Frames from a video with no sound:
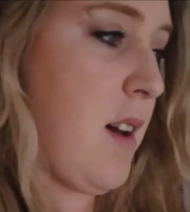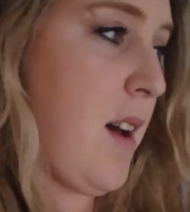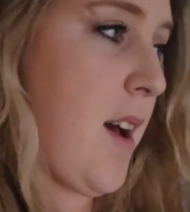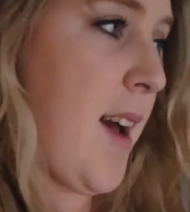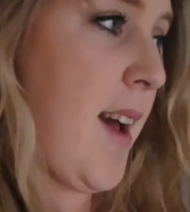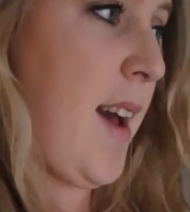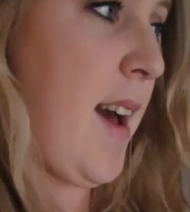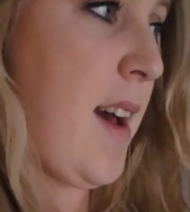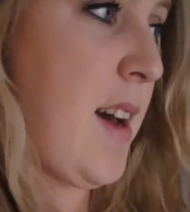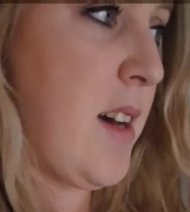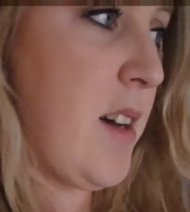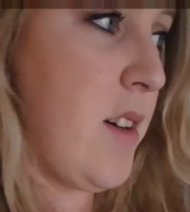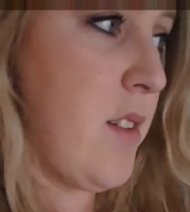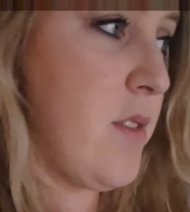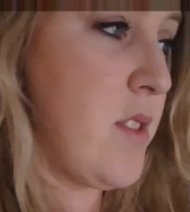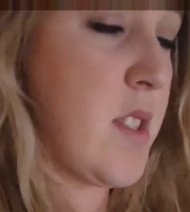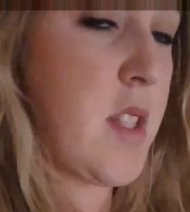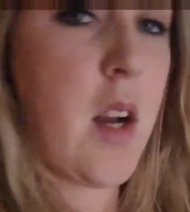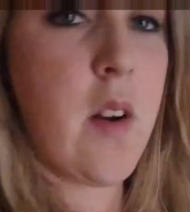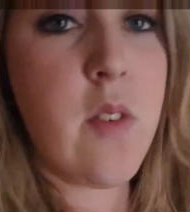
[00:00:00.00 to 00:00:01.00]
I
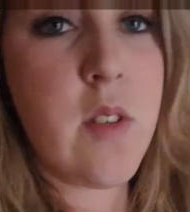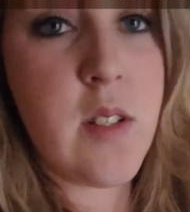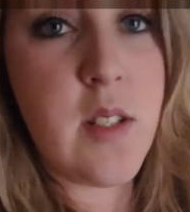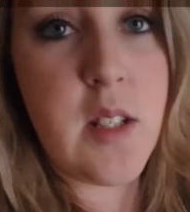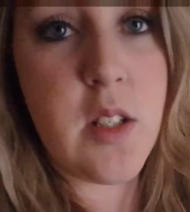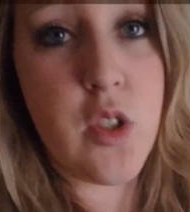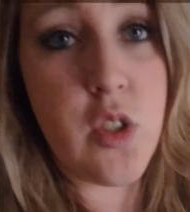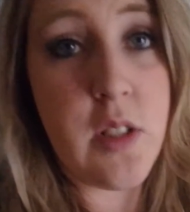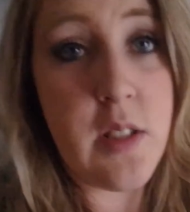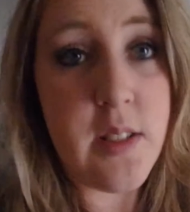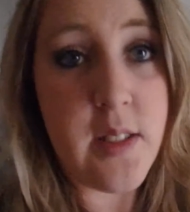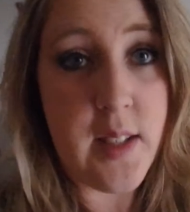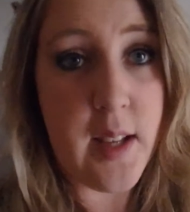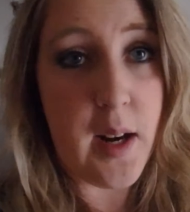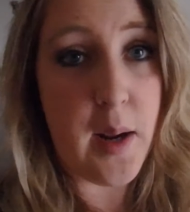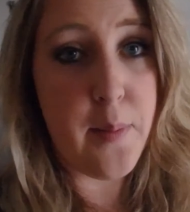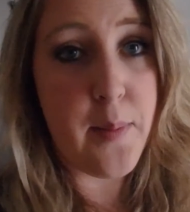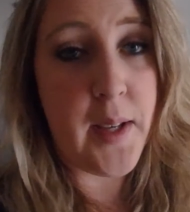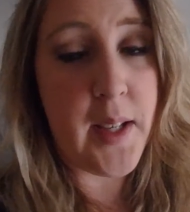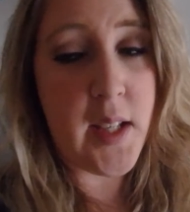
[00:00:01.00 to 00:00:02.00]
have several dishes that
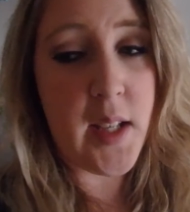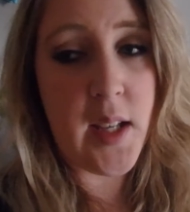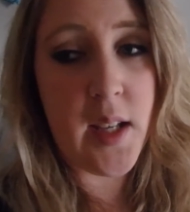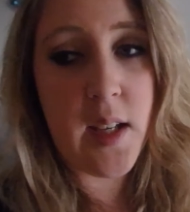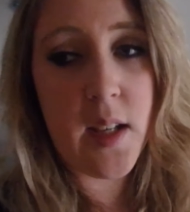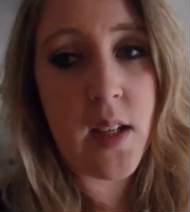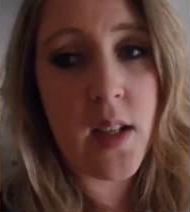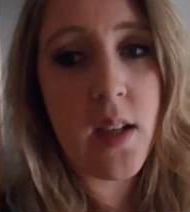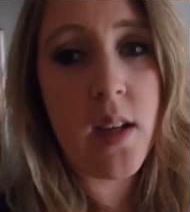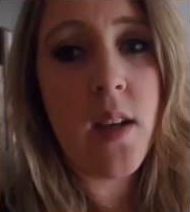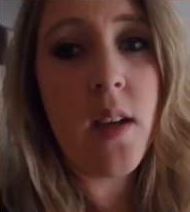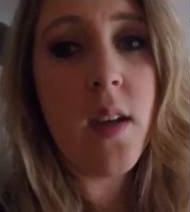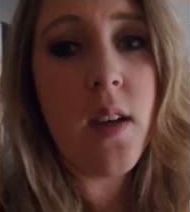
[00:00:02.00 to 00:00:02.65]
I'm making.